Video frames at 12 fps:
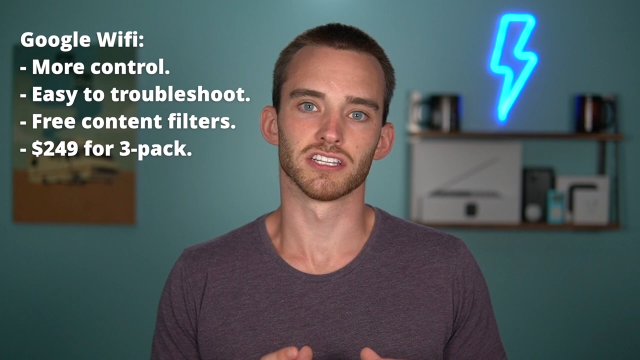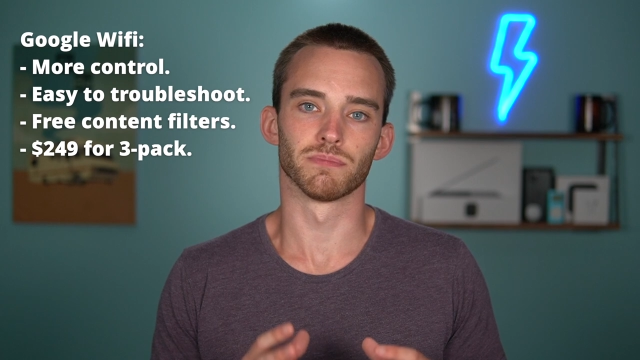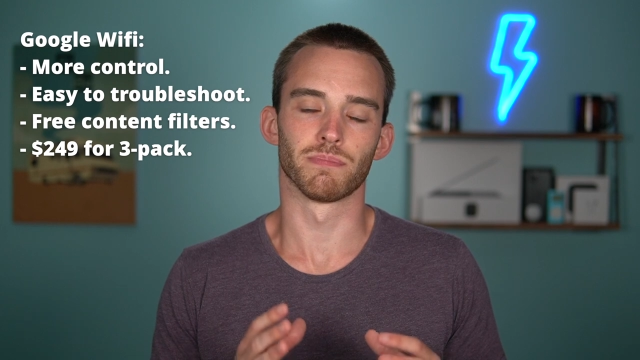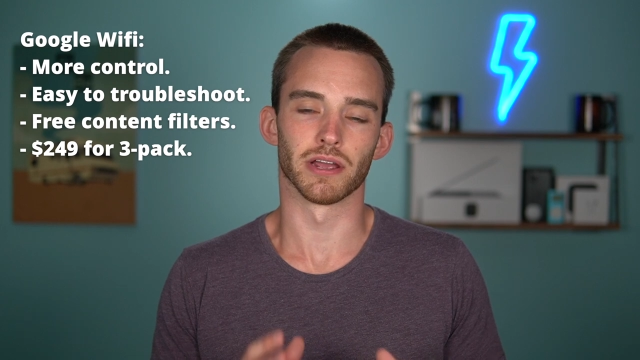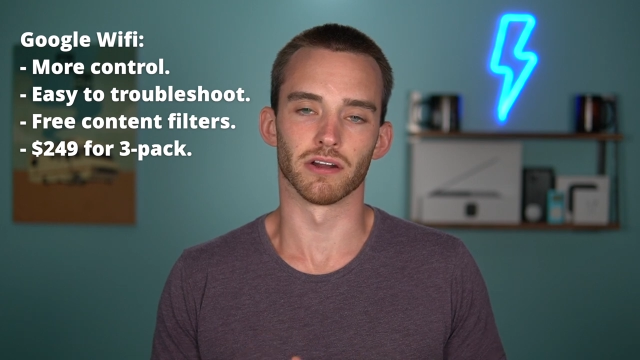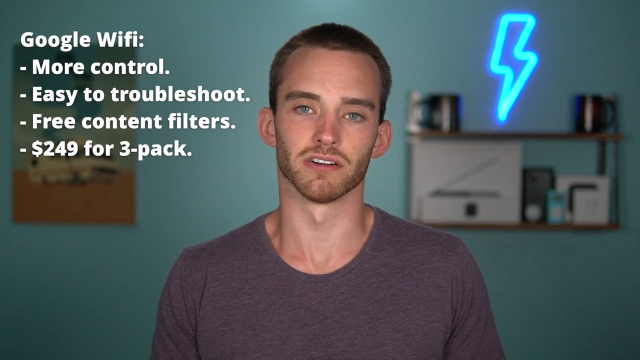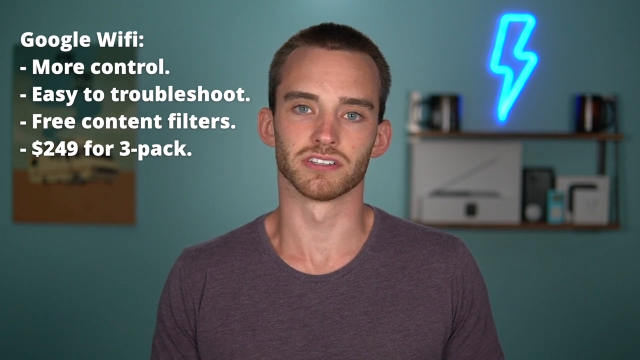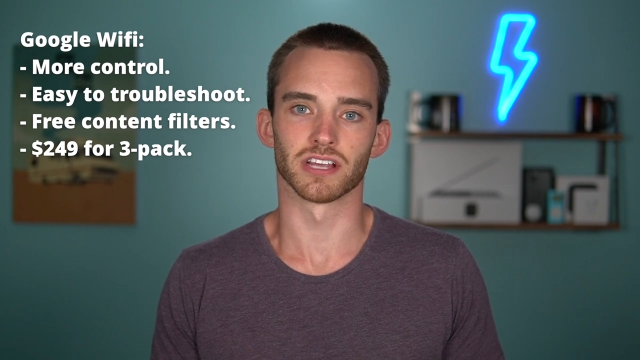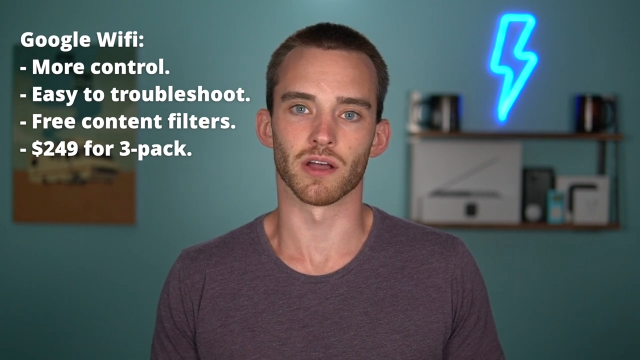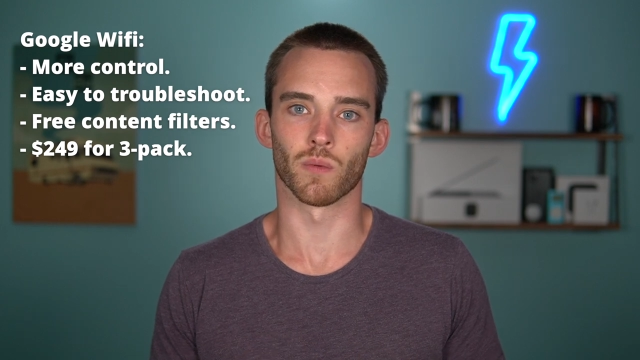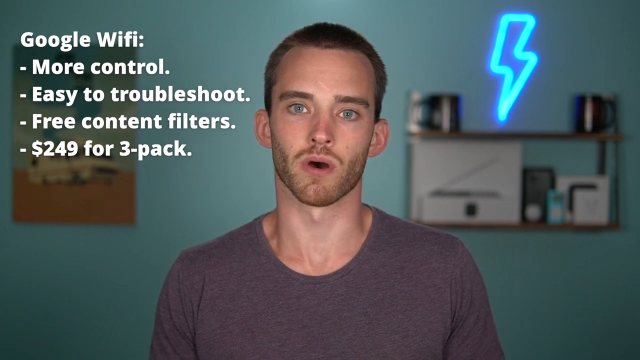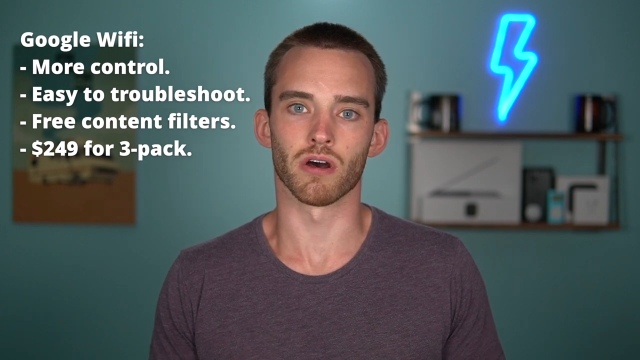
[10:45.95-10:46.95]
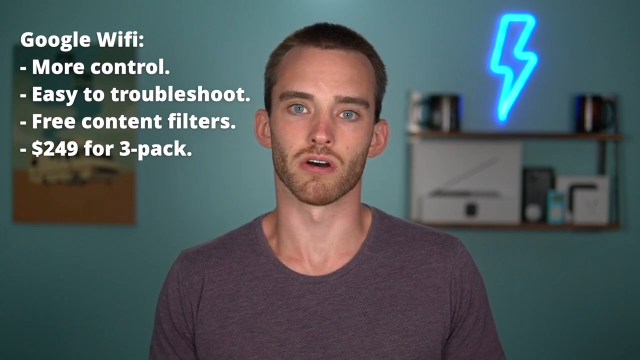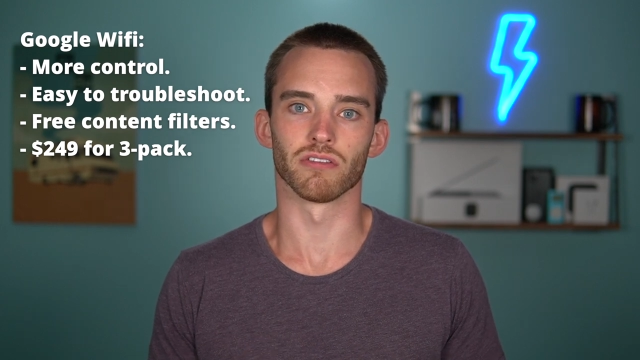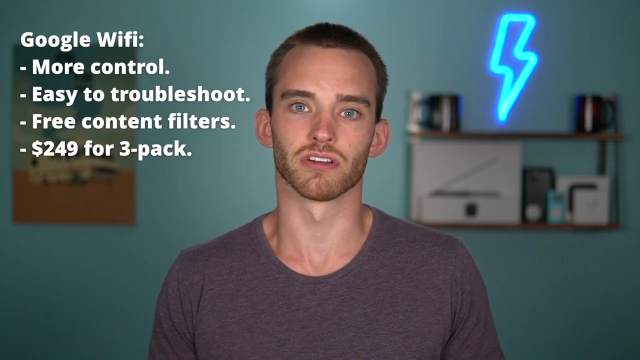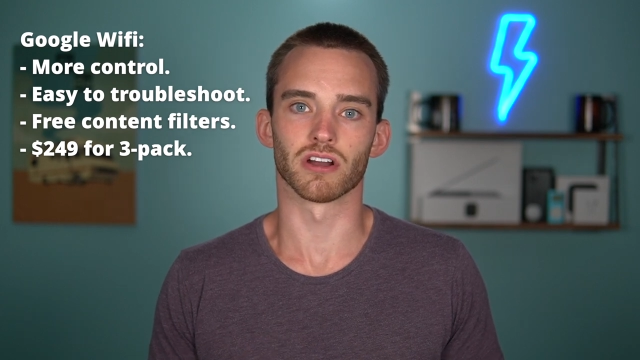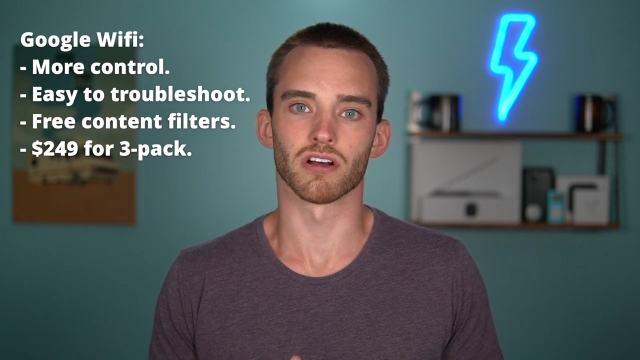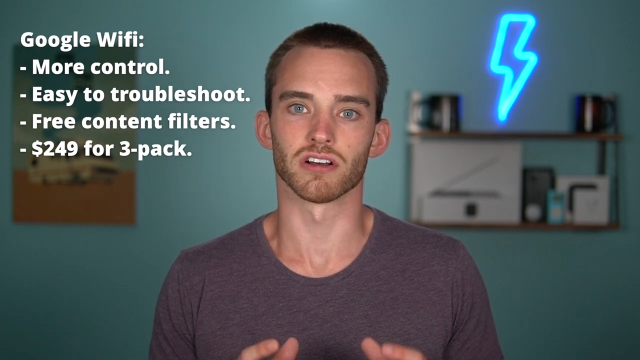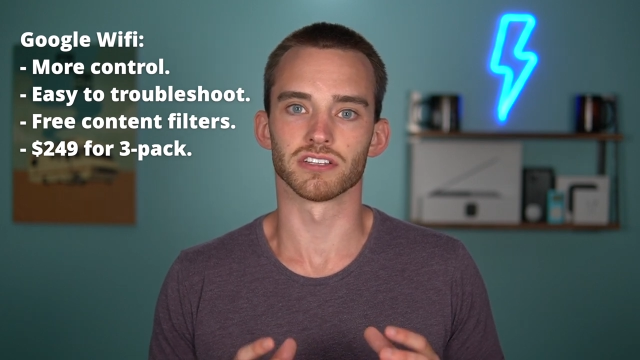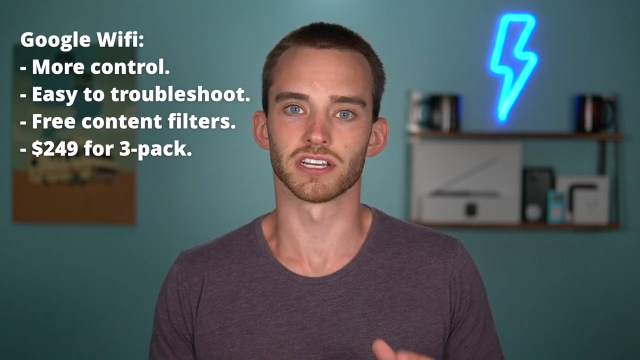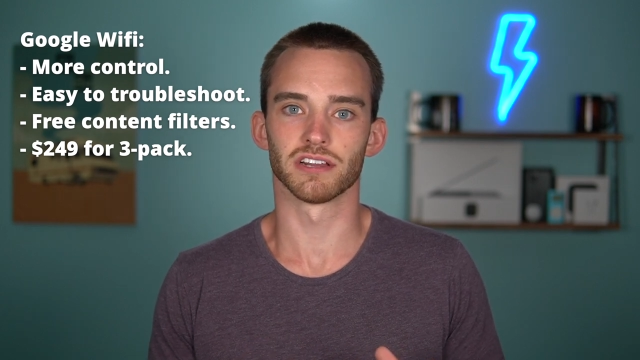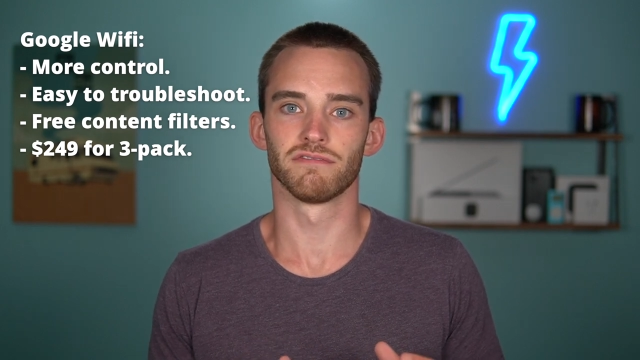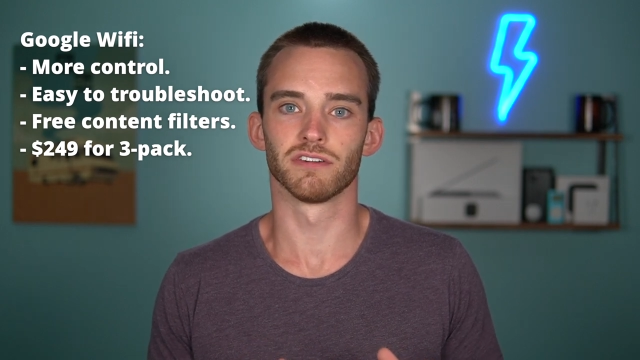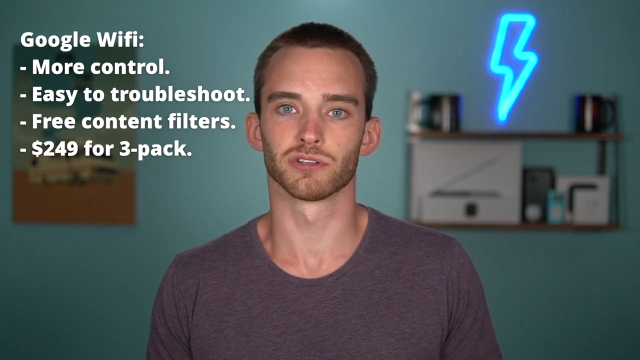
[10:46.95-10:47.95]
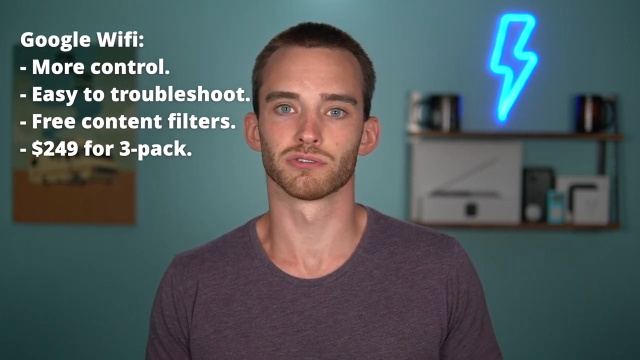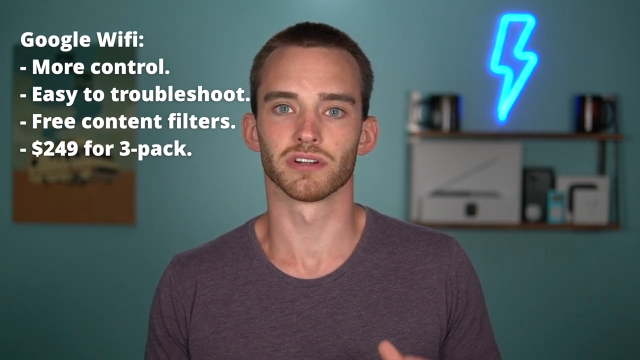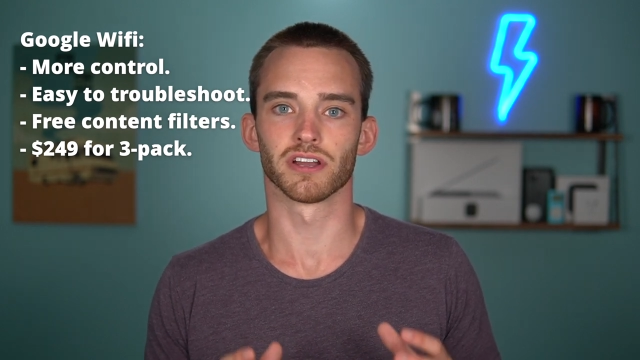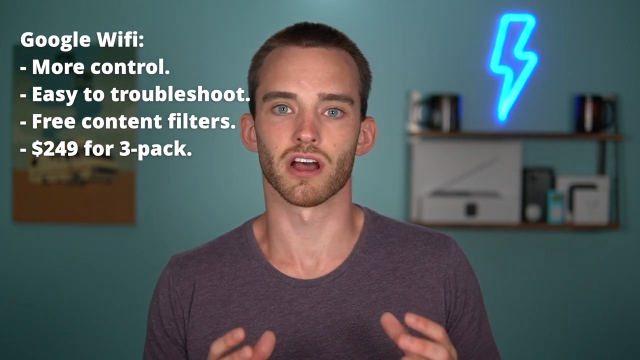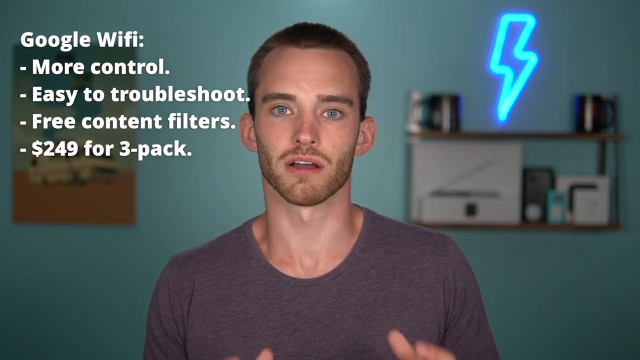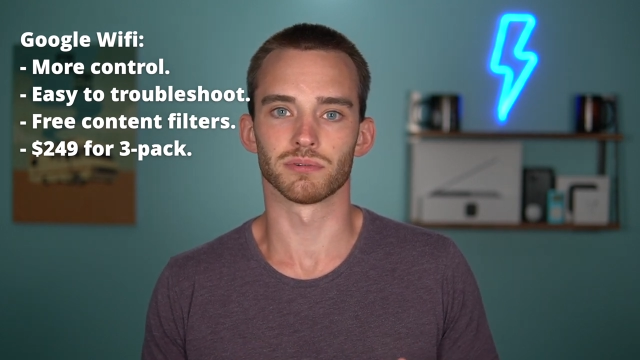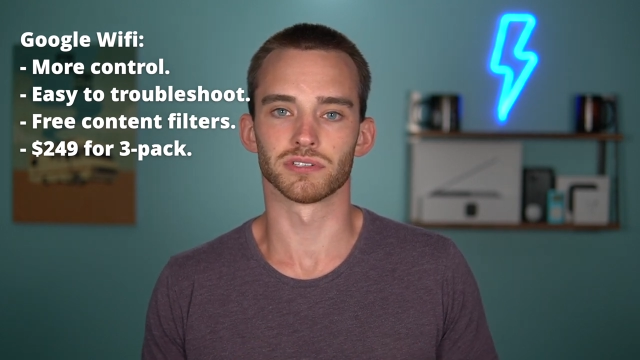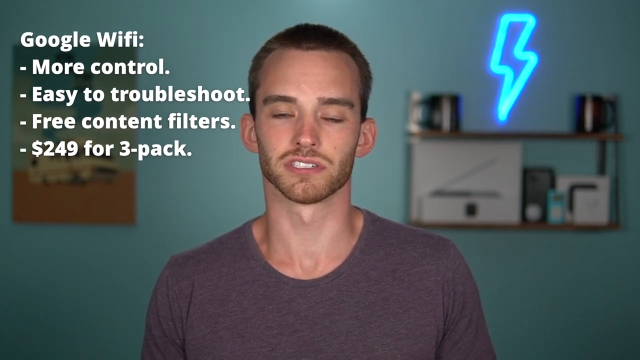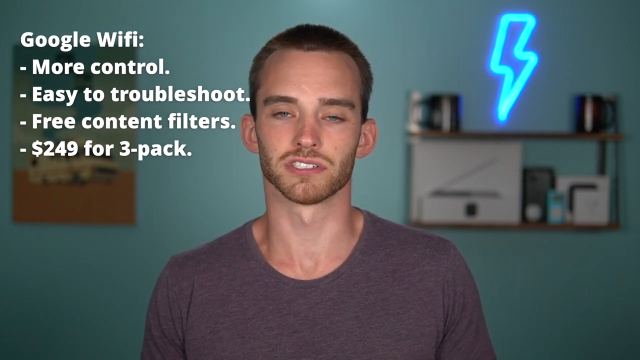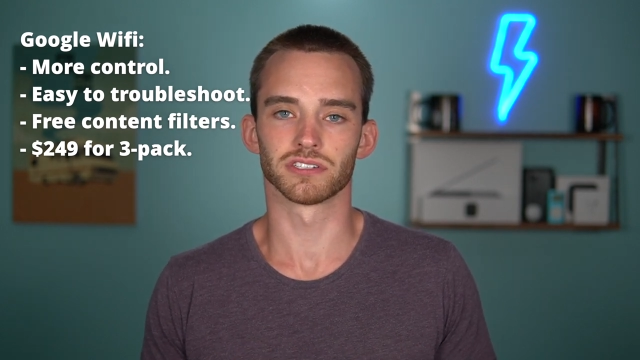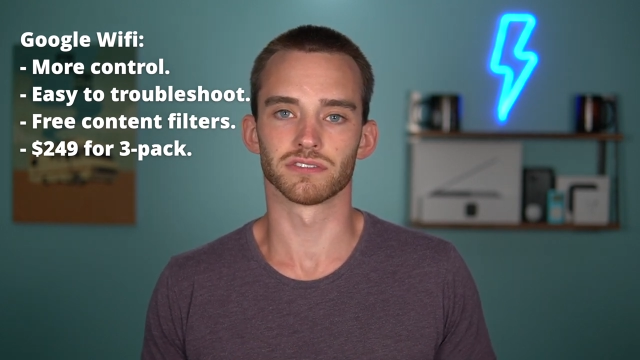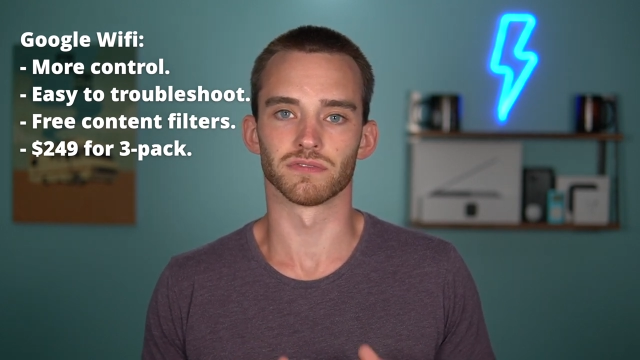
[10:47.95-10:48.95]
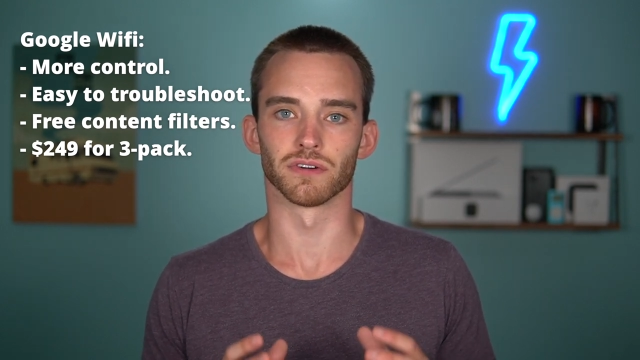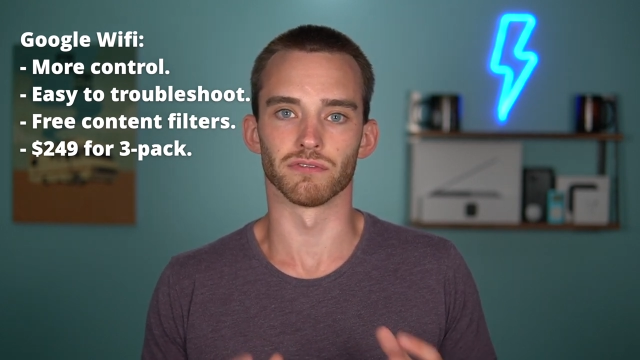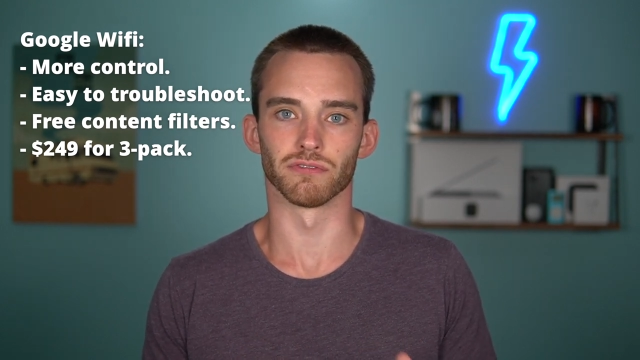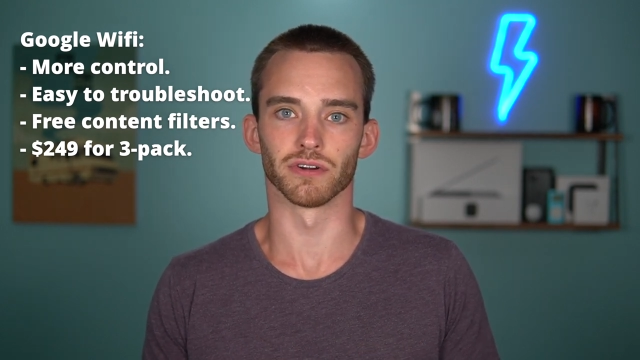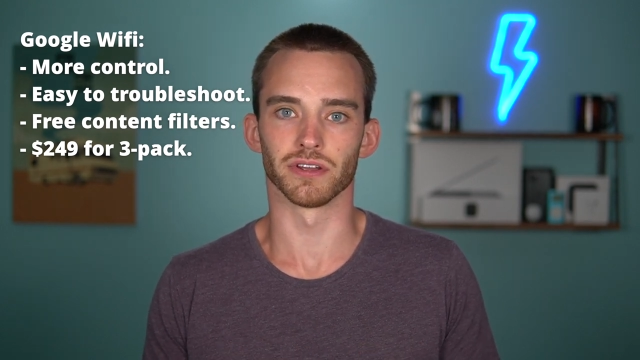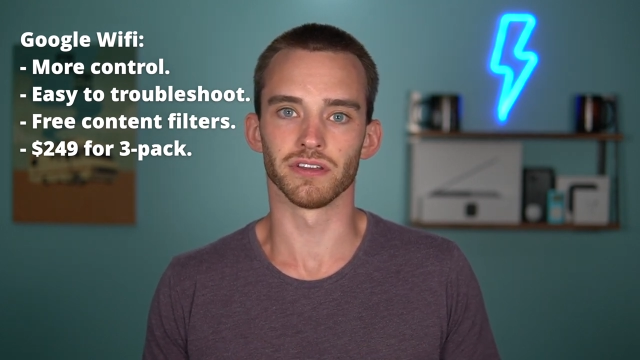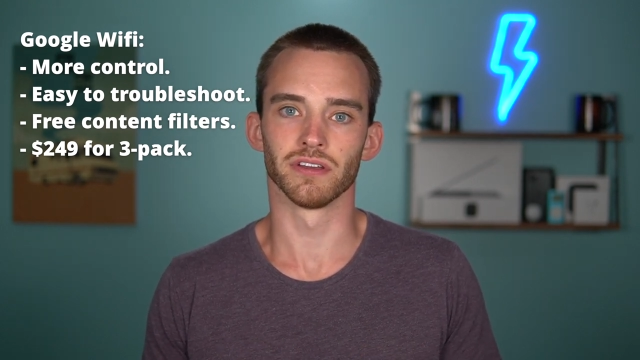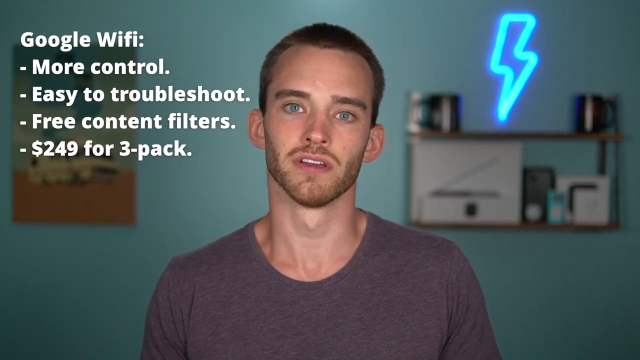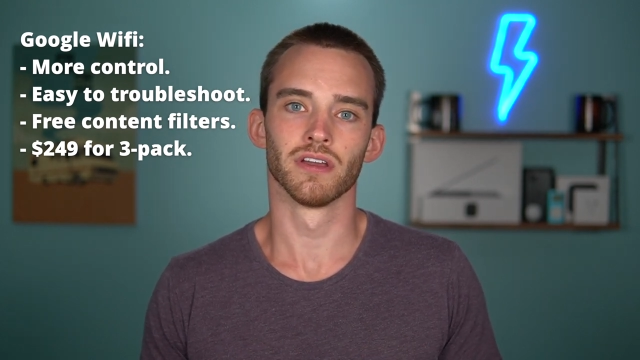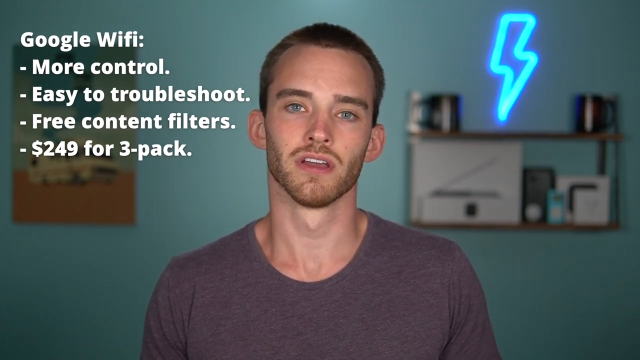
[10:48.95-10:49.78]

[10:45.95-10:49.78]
to parents that want all the content filtering options for free